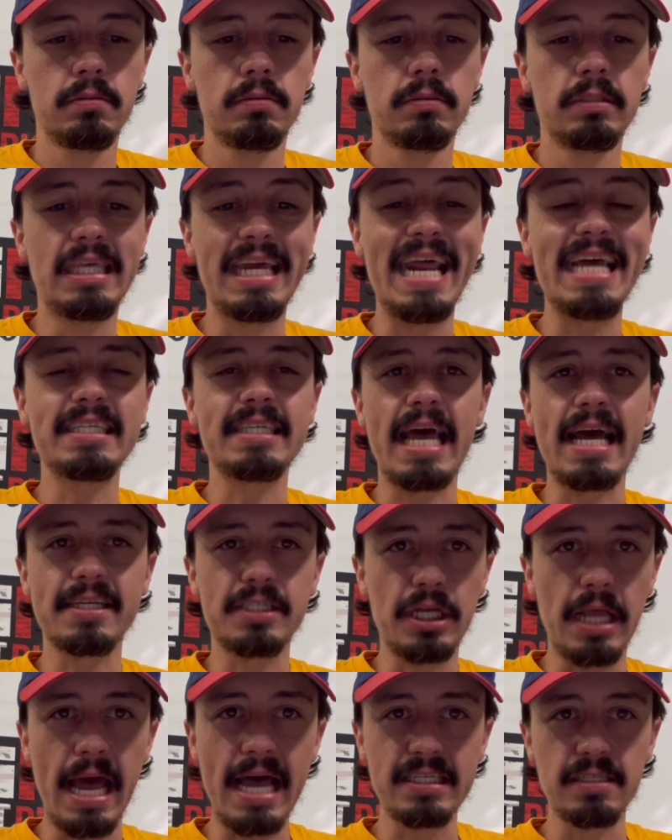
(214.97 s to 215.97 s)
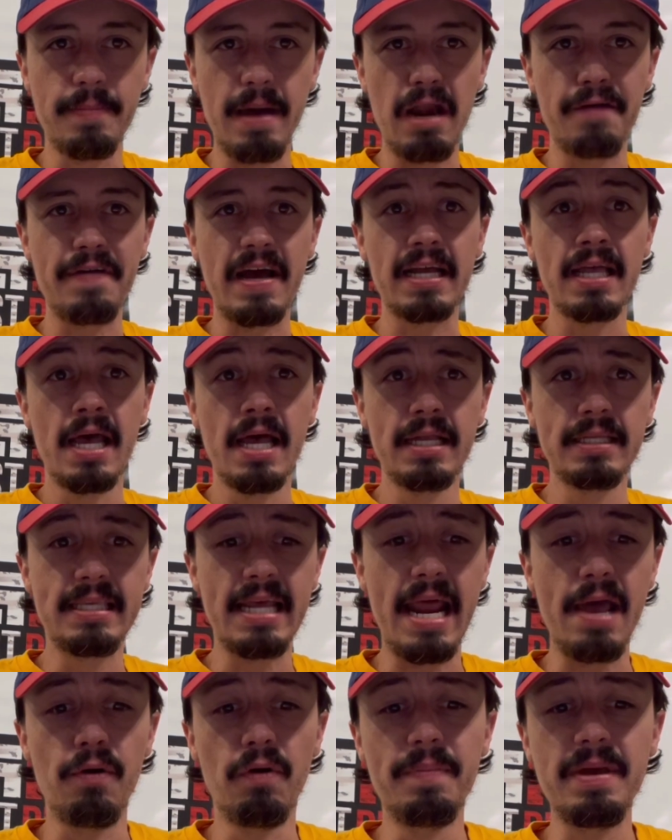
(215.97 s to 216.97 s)
Today's actually, as a matter of fact,
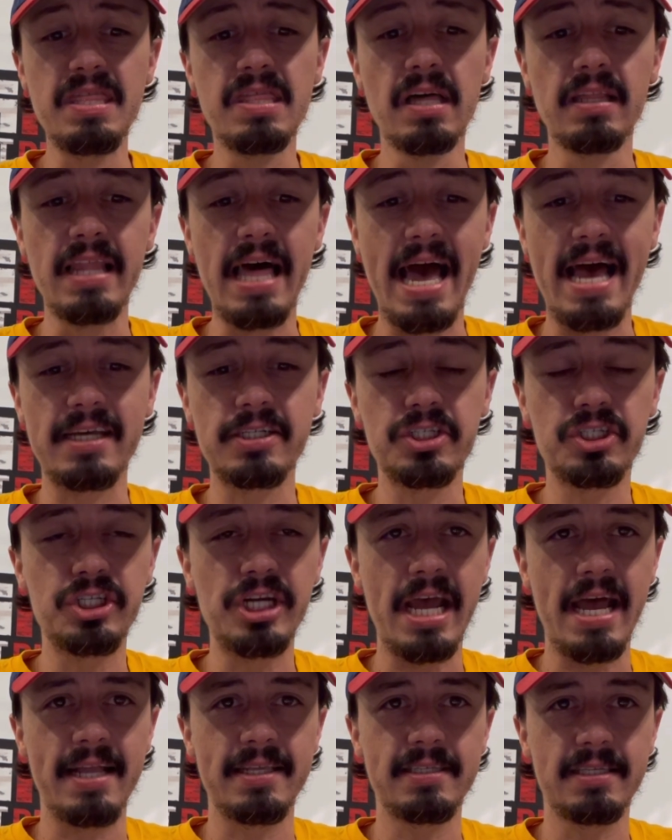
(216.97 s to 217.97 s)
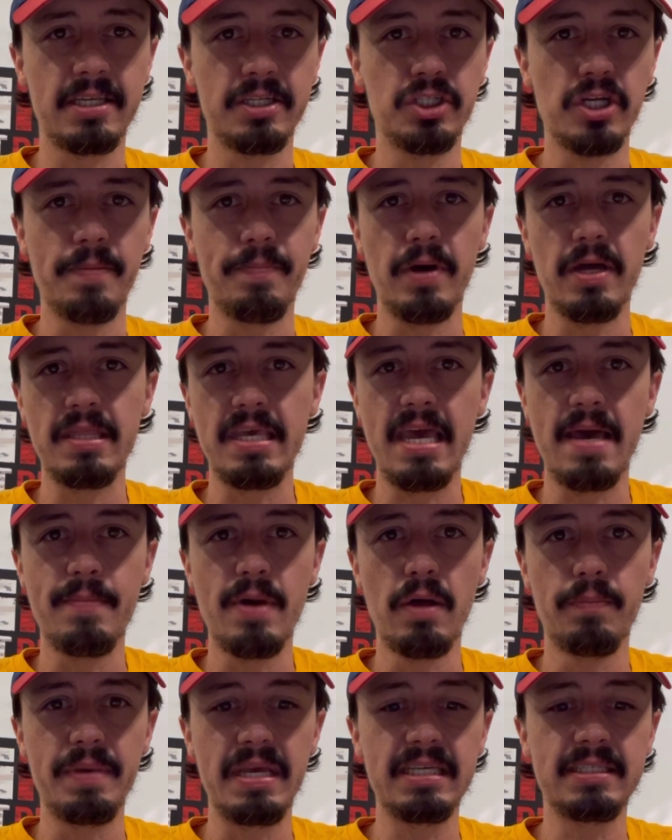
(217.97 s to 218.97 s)
today will be the last chance to jump on the
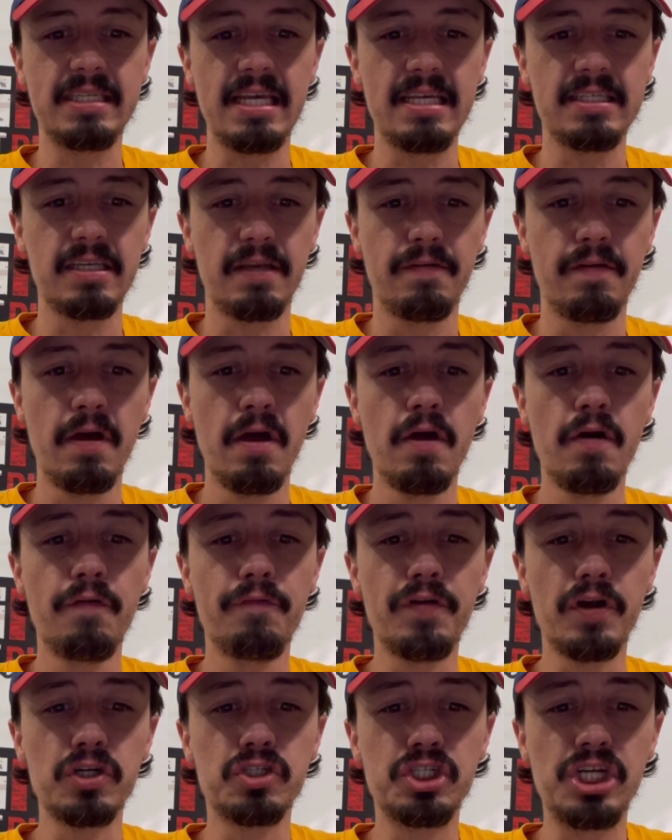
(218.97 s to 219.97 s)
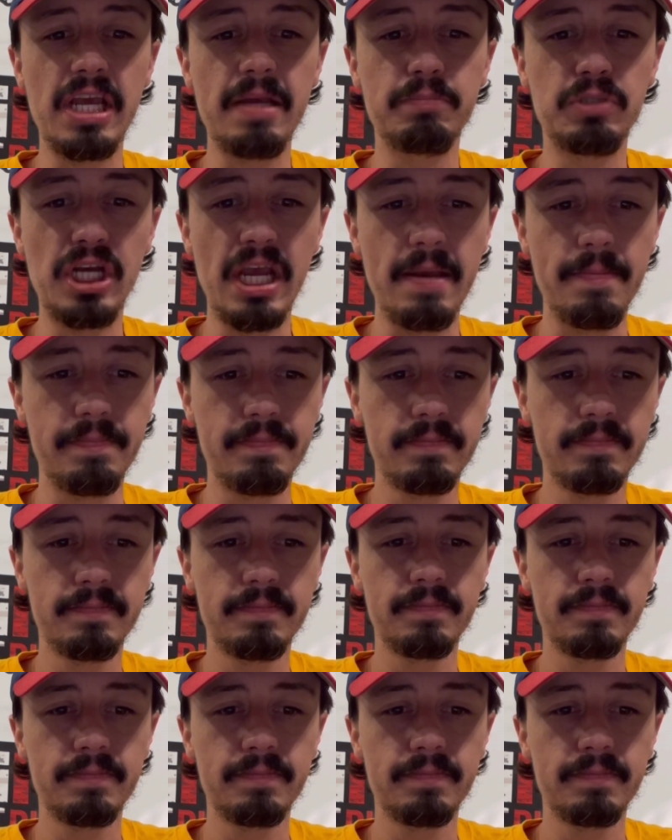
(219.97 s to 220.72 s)
MLB season for cheap, cheap.